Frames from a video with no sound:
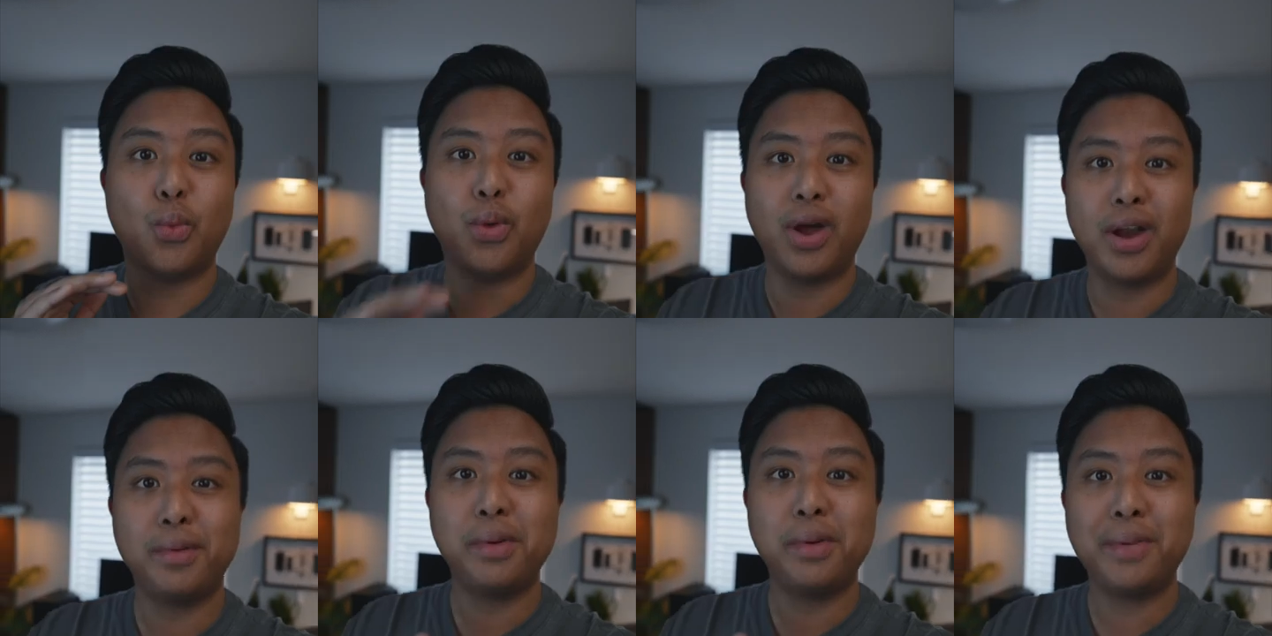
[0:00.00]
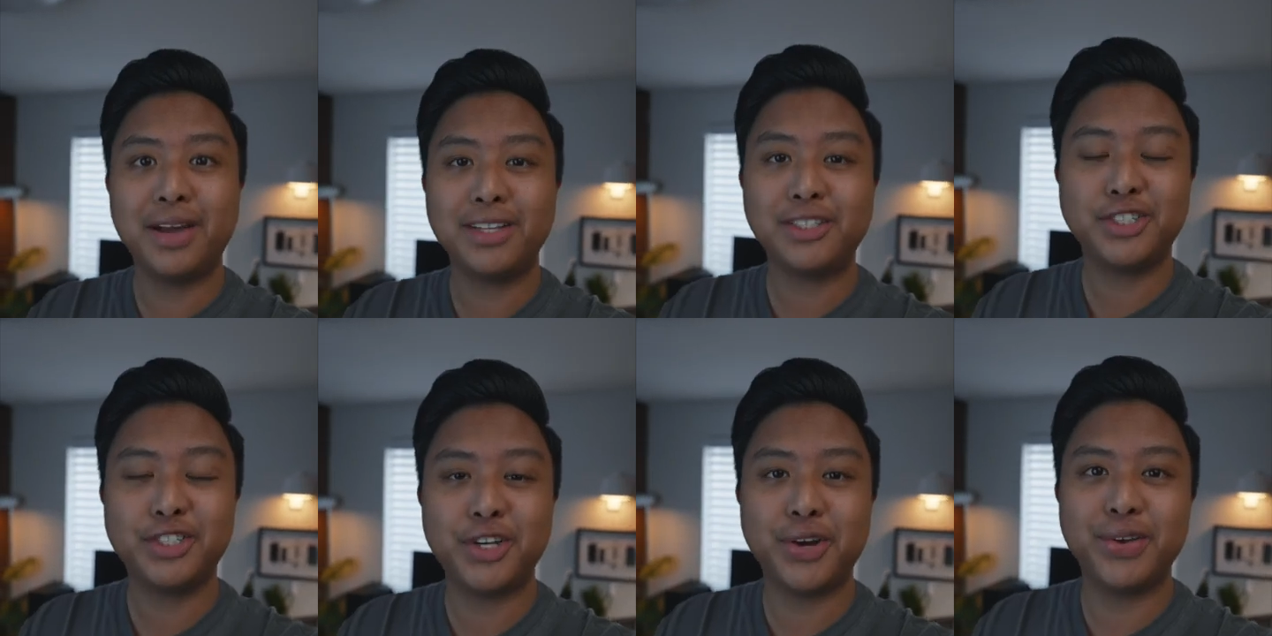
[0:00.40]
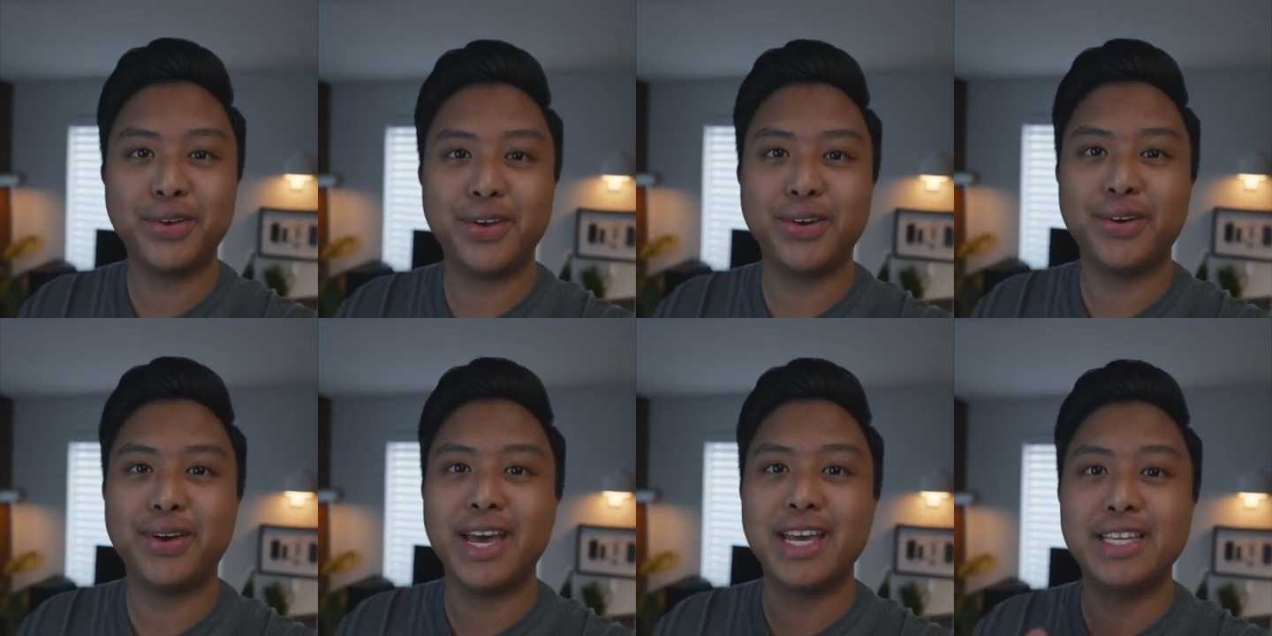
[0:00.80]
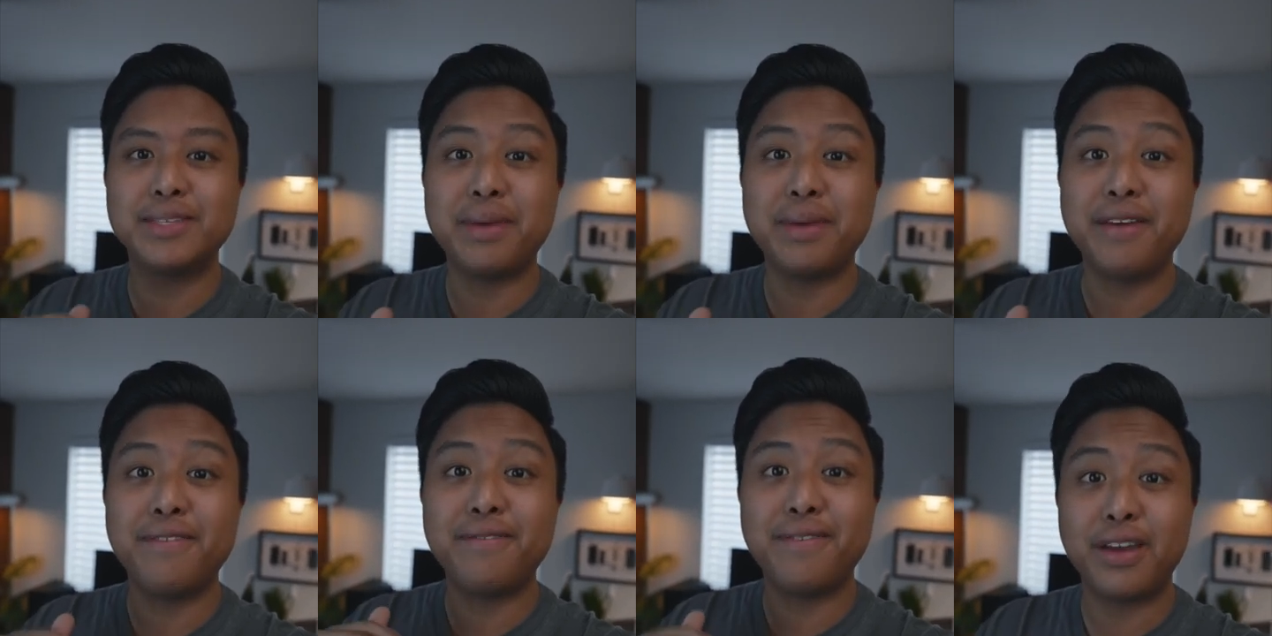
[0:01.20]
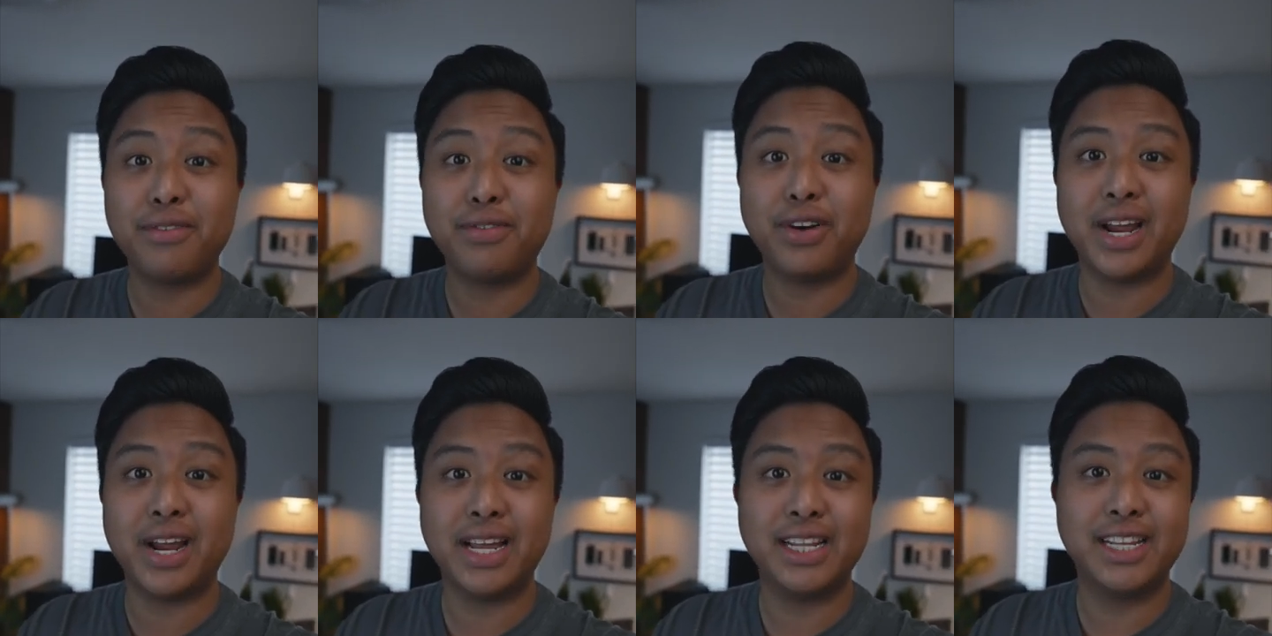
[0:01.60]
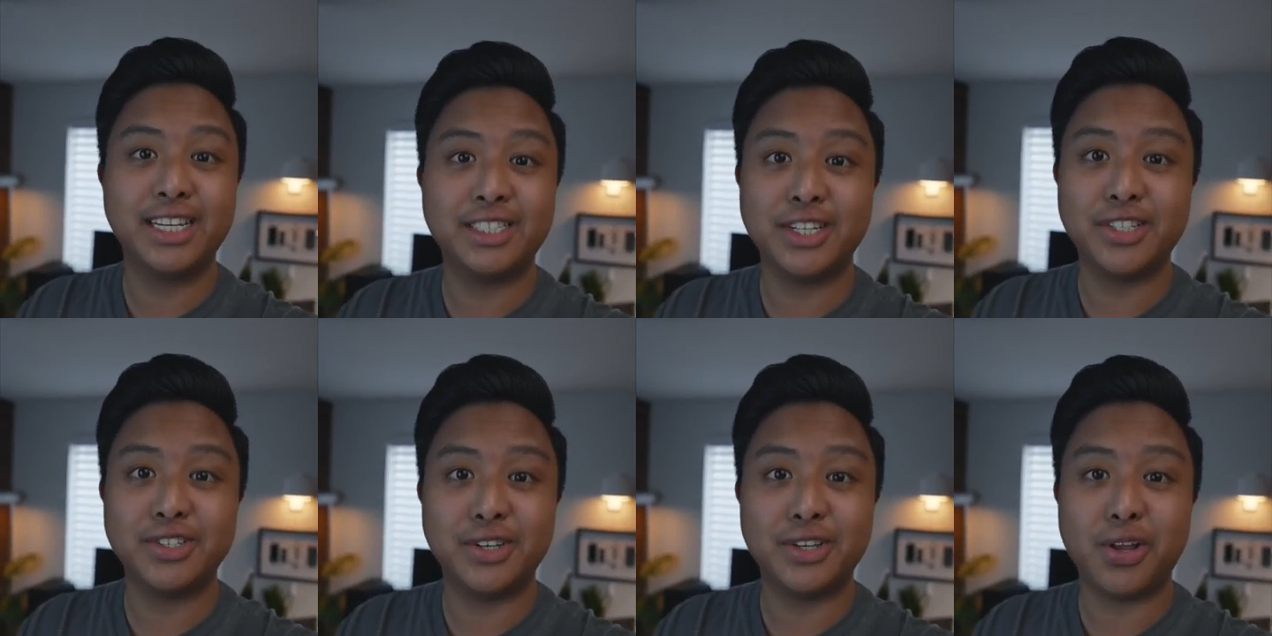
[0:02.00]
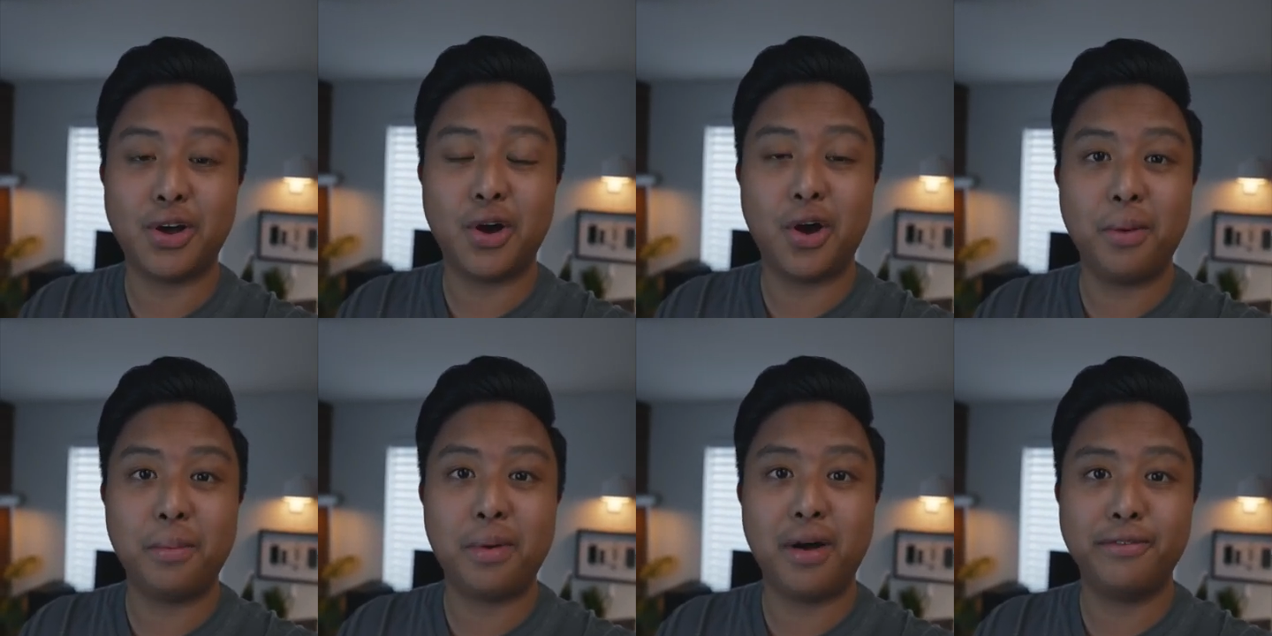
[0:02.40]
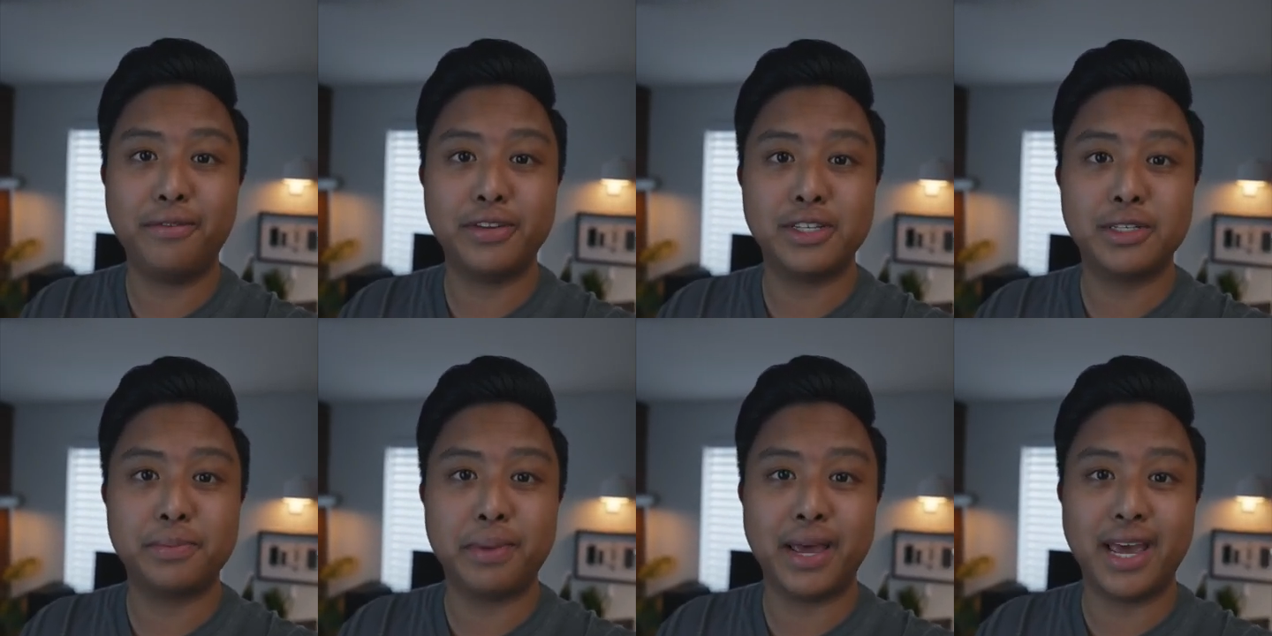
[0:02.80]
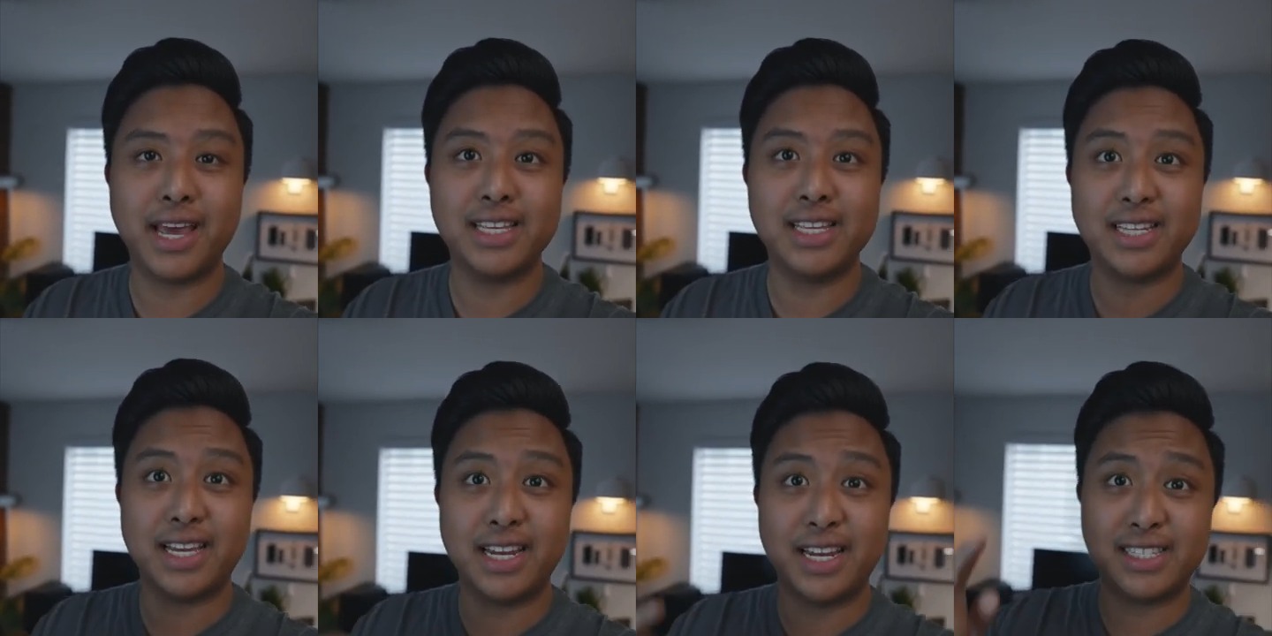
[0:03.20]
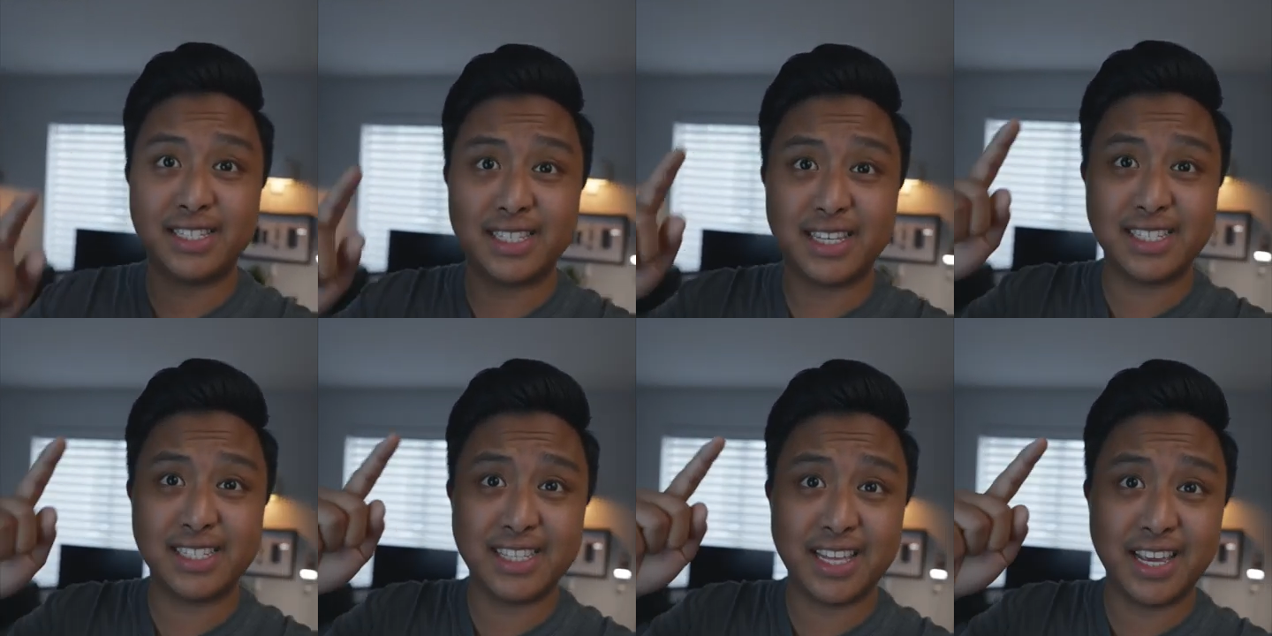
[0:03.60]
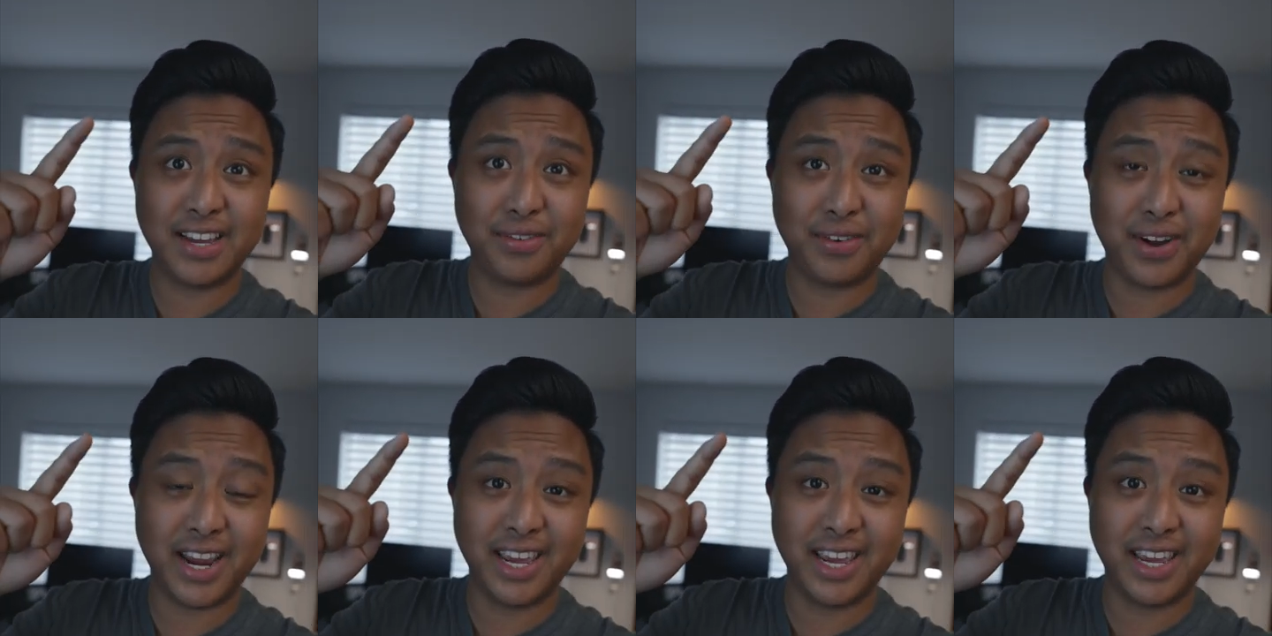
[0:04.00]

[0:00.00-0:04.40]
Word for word: What I'm about to show you is my favorite addition to the home office space and it's this thing right